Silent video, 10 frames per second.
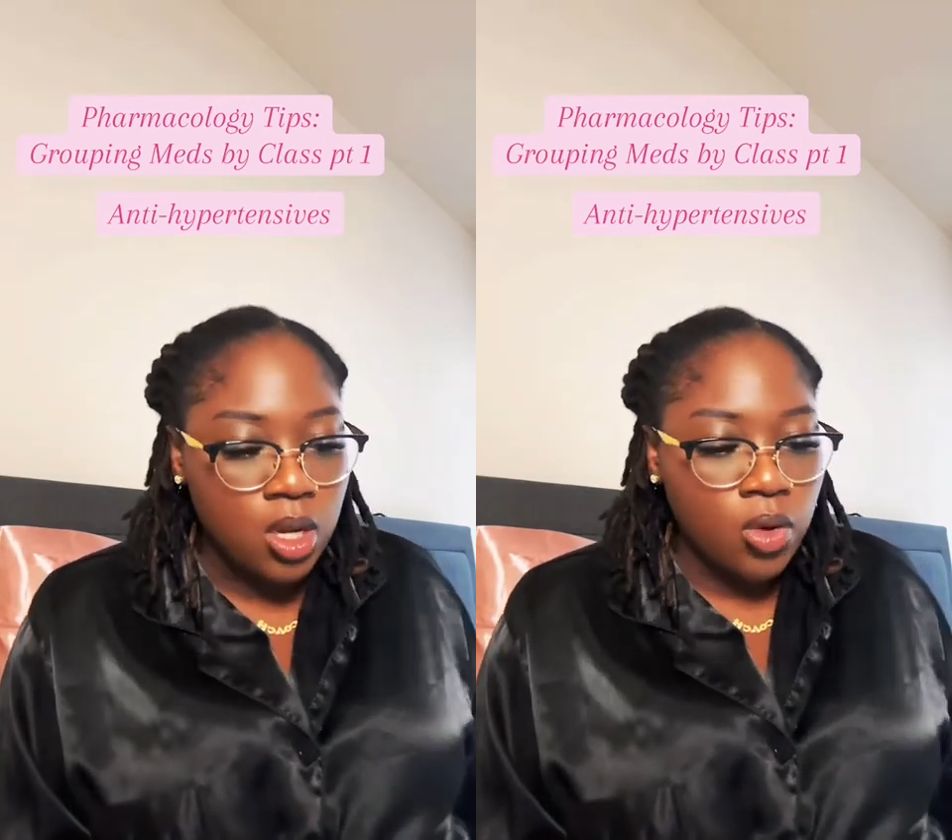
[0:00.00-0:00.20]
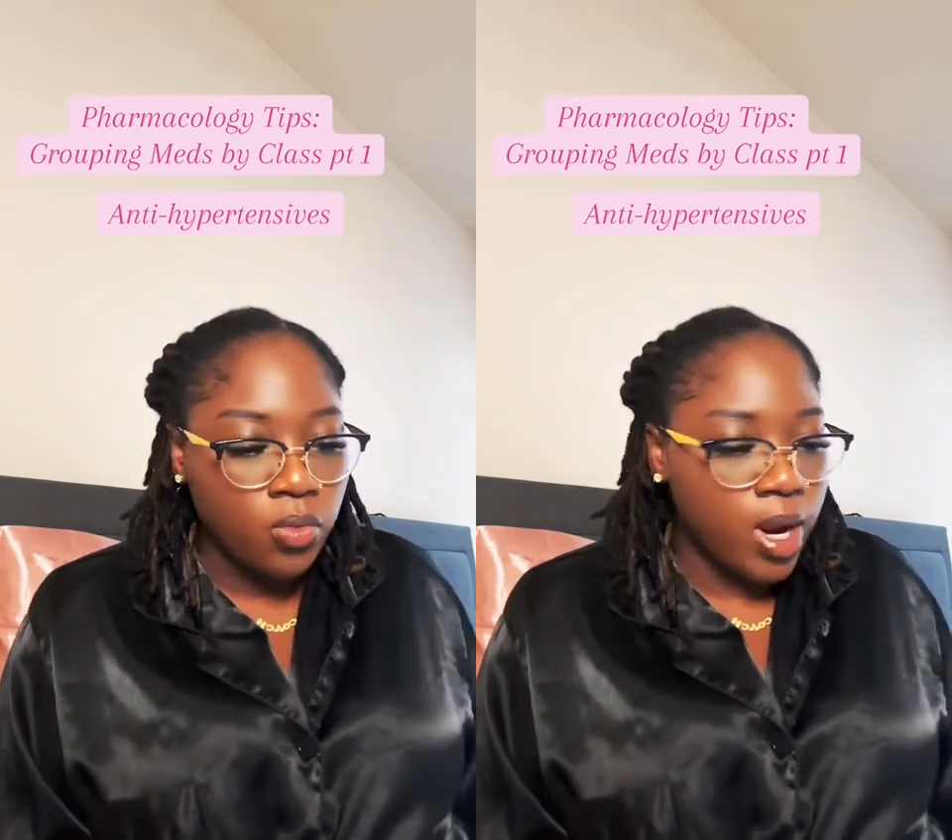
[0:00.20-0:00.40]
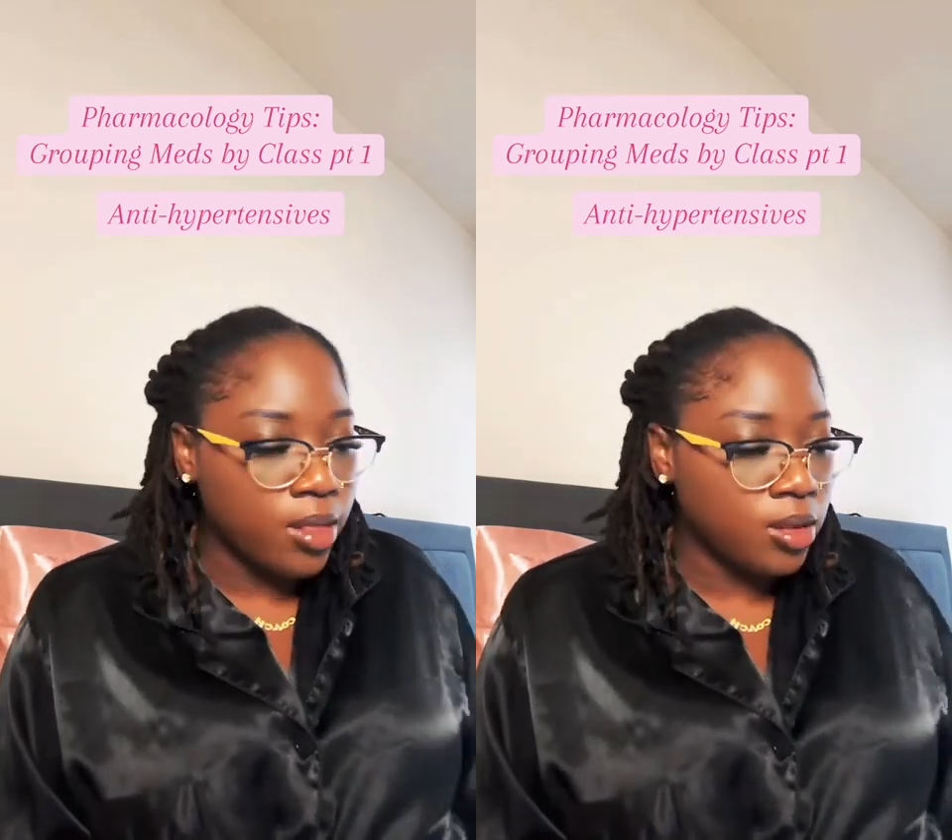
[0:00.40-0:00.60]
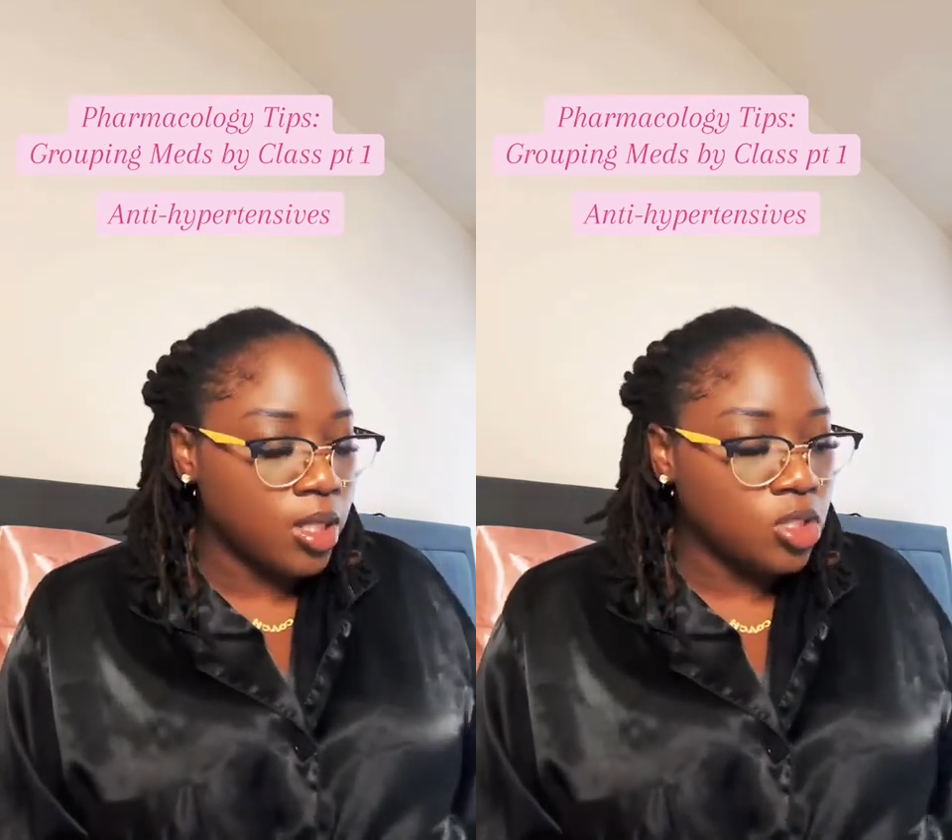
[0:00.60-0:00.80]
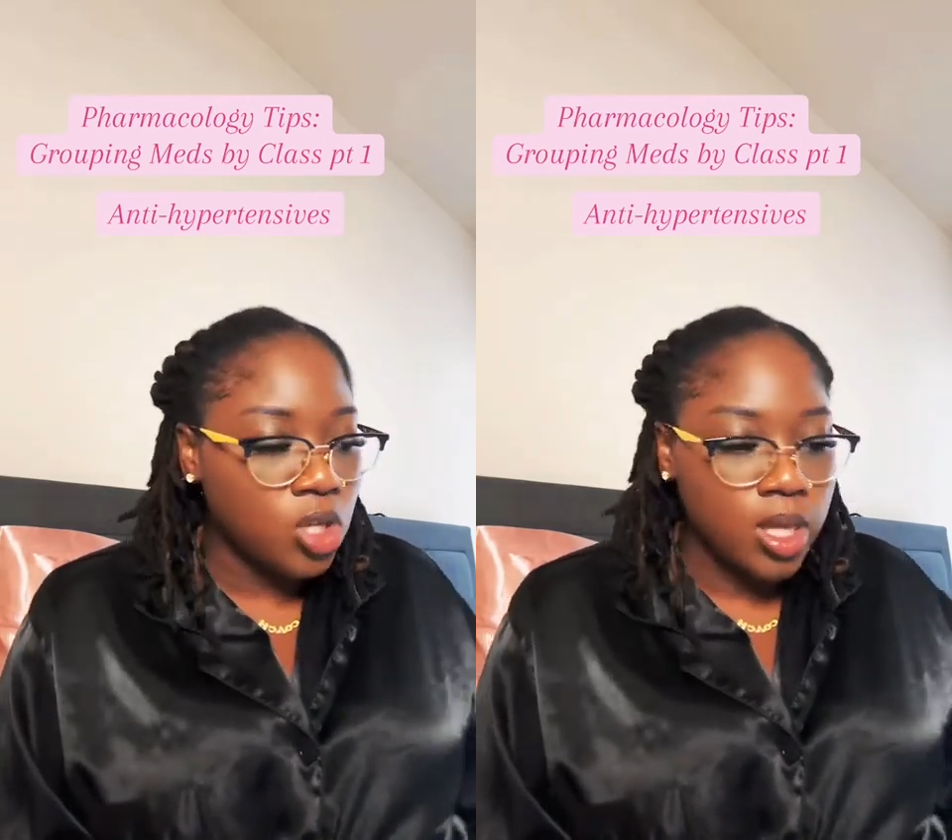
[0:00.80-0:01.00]
rather
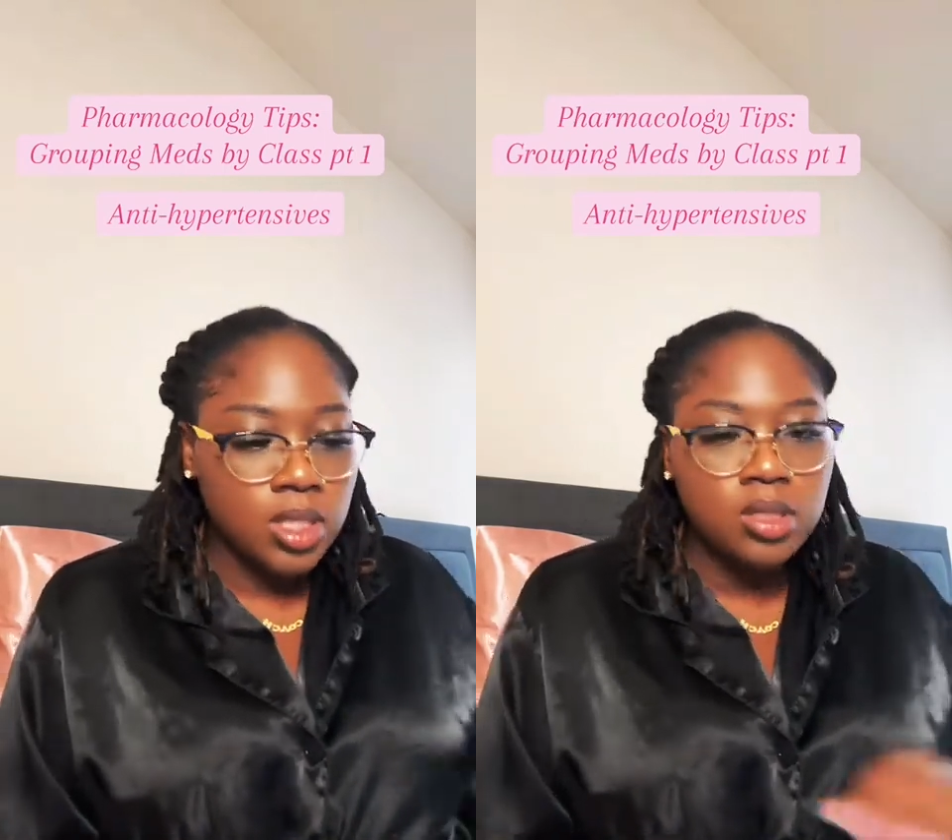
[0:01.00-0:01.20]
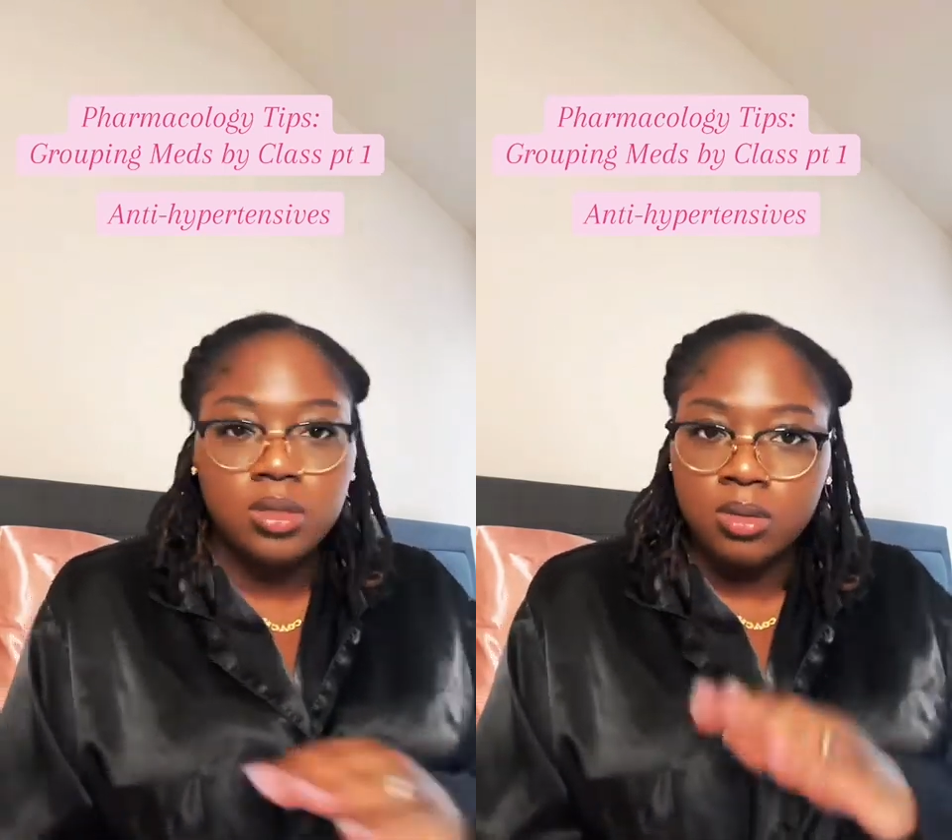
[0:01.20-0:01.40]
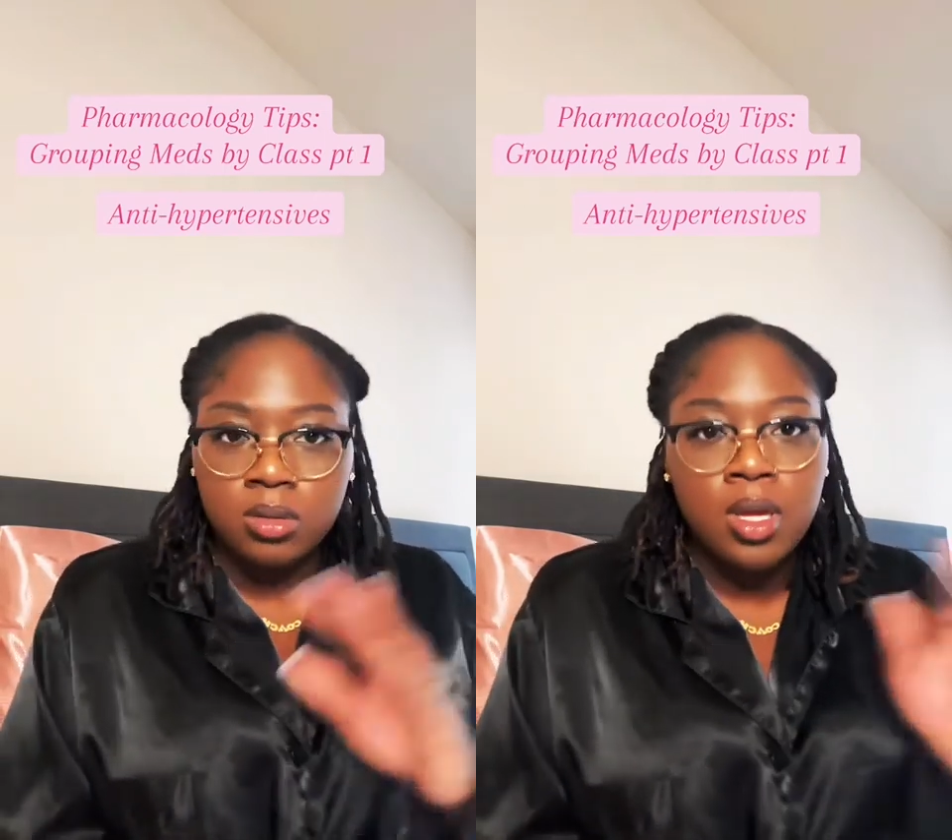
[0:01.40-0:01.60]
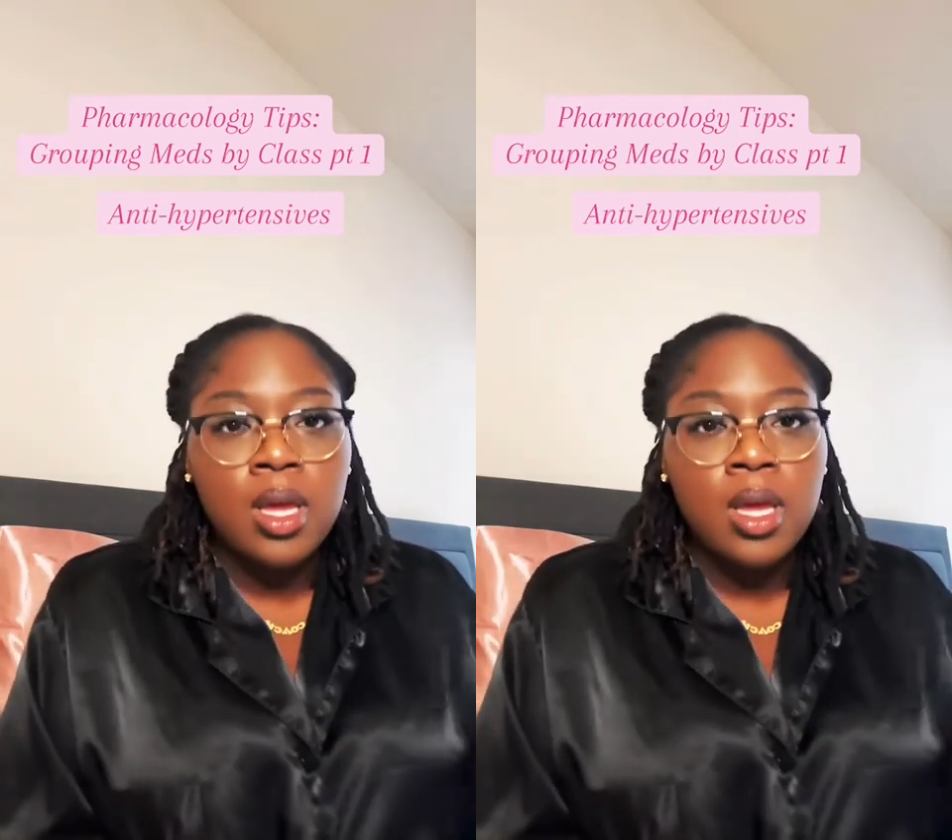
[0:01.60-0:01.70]
than trying to